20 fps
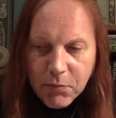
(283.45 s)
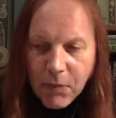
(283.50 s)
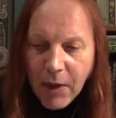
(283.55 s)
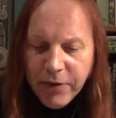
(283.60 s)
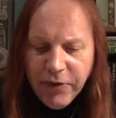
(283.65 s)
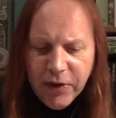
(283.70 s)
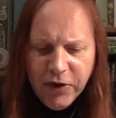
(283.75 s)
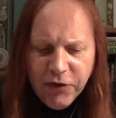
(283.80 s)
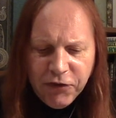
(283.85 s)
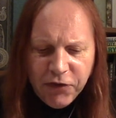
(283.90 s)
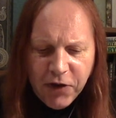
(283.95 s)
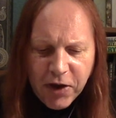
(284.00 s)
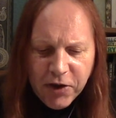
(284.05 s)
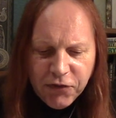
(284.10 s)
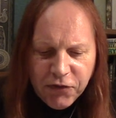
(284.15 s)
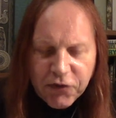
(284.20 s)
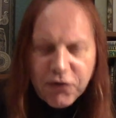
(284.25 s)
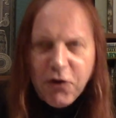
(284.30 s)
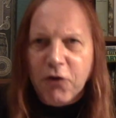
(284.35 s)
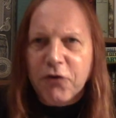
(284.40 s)
this is
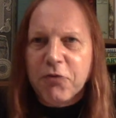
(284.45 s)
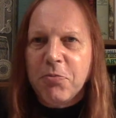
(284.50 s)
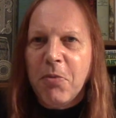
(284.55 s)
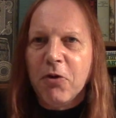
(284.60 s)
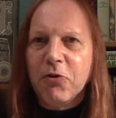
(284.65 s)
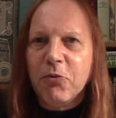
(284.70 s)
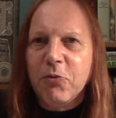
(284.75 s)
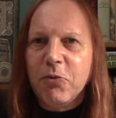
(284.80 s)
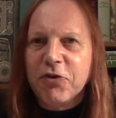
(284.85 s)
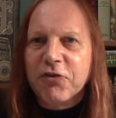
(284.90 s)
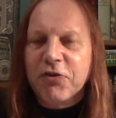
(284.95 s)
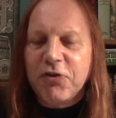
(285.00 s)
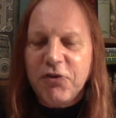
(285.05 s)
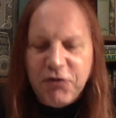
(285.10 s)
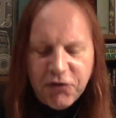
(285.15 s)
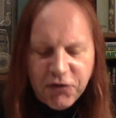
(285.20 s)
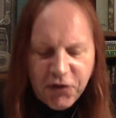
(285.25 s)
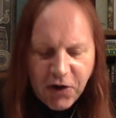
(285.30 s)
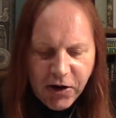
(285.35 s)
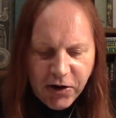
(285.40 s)
the Scotch Malt Whisky
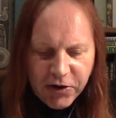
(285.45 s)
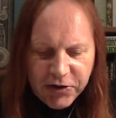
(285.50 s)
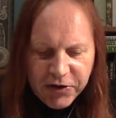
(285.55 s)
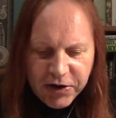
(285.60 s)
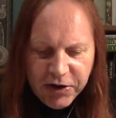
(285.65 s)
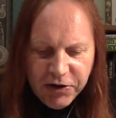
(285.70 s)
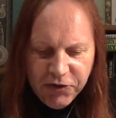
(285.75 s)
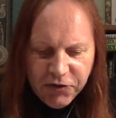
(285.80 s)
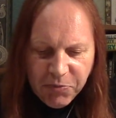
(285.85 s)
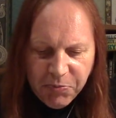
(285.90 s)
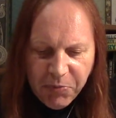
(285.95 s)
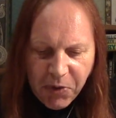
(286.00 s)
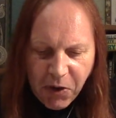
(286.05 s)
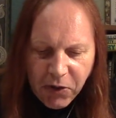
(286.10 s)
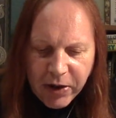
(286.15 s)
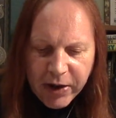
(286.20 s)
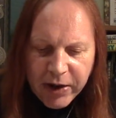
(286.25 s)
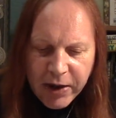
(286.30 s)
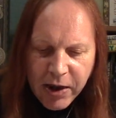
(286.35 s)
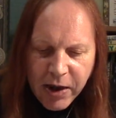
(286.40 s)
Society's
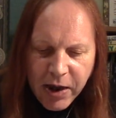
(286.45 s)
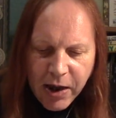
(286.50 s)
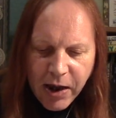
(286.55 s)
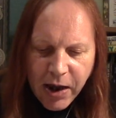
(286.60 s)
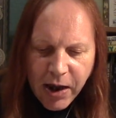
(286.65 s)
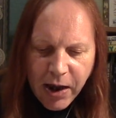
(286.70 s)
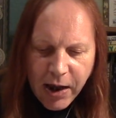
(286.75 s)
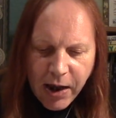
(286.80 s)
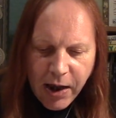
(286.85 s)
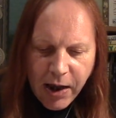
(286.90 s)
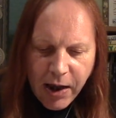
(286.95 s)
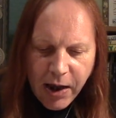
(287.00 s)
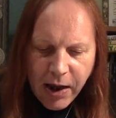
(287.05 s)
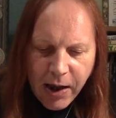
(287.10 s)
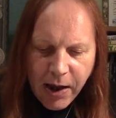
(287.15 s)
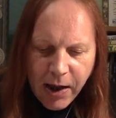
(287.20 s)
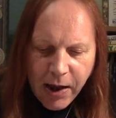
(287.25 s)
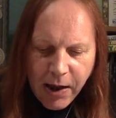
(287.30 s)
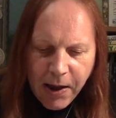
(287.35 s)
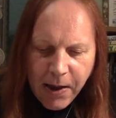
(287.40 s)
bottling
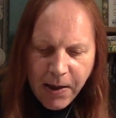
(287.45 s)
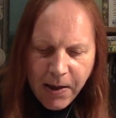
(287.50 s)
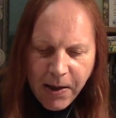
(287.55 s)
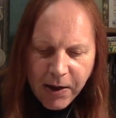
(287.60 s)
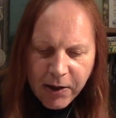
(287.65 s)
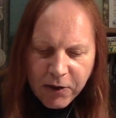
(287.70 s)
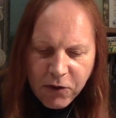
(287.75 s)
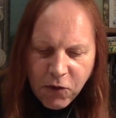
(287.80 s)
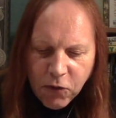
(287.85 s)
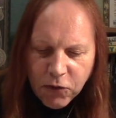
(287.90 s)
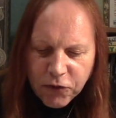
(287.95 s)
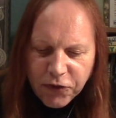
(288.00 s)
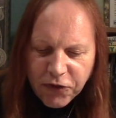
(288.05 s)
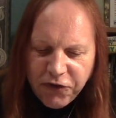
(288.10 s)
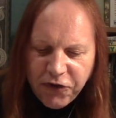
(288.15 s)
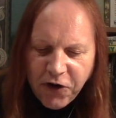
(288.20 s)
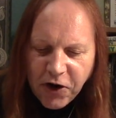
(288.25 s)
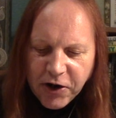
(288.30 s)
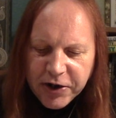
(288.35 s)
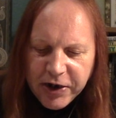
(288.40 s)
uh, called
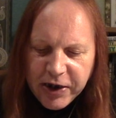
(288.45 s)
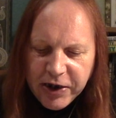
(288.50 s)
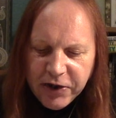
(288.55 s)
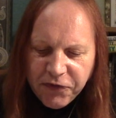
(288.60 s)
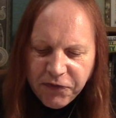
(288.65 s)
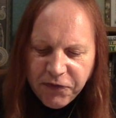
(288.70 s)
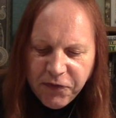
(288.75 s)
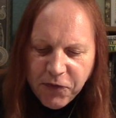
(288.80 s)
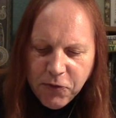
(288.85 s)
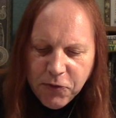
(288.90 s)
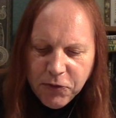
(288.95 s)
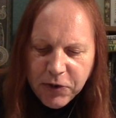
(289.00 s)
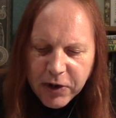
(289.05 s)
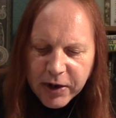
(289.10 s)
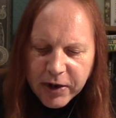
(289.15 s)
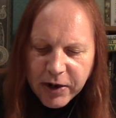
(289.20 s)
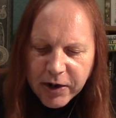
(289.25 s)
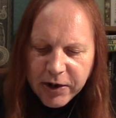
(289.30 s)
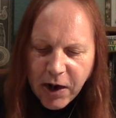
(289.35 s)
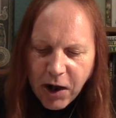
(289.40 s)
Chinese Food
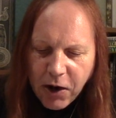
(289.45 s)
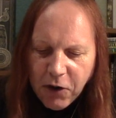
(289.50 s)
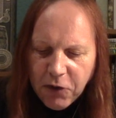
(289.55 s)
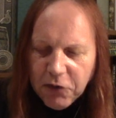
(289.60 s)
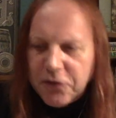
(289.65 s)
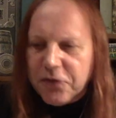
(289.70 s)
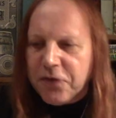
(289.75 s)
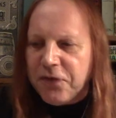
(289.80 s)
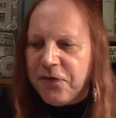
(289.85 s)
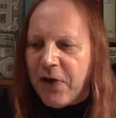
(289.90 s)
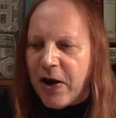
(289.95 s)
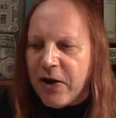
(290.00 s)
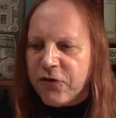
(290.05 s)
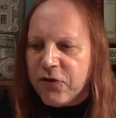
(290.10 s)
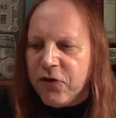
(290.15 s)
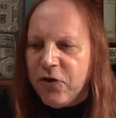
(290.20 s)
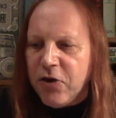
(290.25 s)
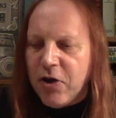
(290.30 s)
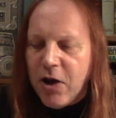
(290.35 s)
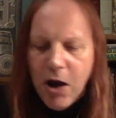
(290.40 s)
in an
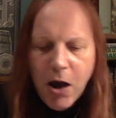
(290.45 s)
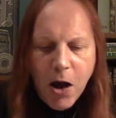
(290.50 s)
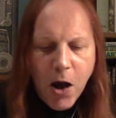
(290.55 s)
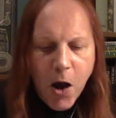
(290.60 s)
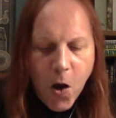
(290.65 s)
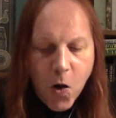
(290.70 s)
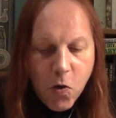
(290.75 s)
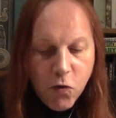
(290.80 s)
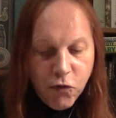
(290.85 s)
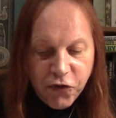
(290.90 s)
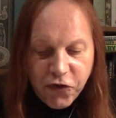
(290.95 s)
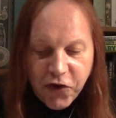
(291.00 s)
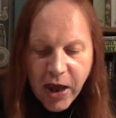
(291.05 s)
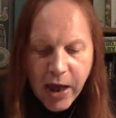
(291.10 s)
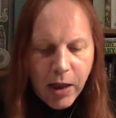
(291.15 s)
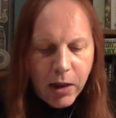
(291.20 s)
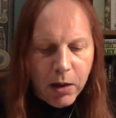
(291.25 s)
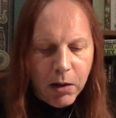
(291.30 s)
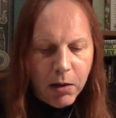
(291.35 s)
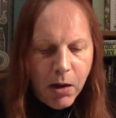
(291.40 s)
Old-Fashioned
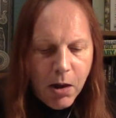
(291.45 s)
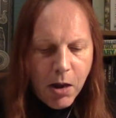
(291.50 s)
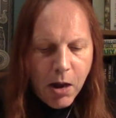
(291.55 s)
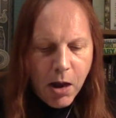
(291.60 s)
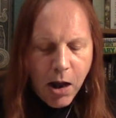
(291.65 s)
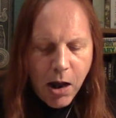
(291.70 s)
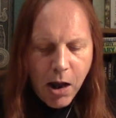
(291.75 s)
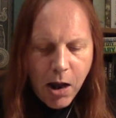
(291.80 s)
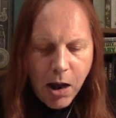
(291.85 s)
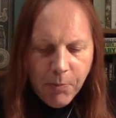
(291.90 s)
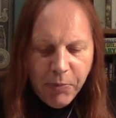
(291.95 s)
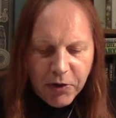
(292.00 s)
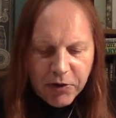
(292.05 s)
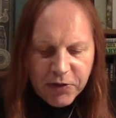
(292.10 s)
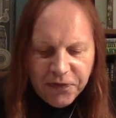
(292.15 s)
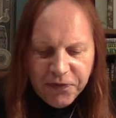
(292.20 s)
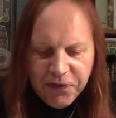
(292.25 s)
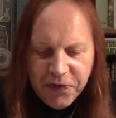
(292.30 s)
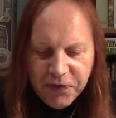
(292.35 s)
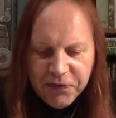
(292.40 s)
Hotel, uh,
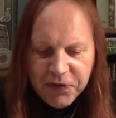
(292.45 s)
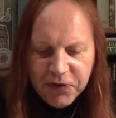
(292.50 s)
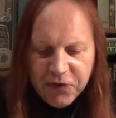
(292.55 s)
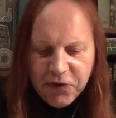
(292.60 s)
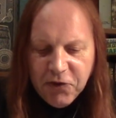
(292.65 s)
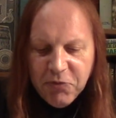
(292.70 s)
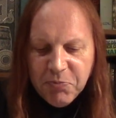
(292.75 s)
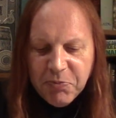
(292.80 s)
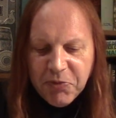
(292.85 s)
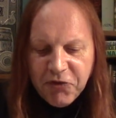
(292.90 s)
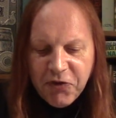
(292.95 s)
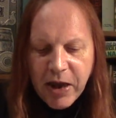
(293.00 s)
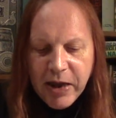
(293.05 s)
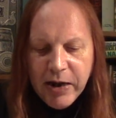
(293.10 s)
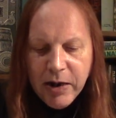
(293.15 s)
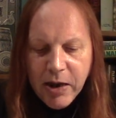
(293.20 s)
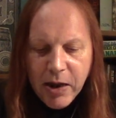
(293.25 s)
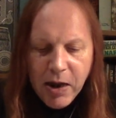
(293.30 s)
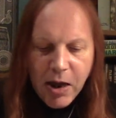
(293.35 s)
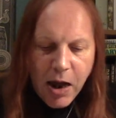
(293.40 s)
bottled at fifty-two
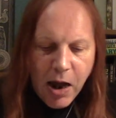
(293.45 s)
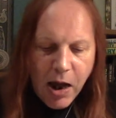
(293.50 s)
percent.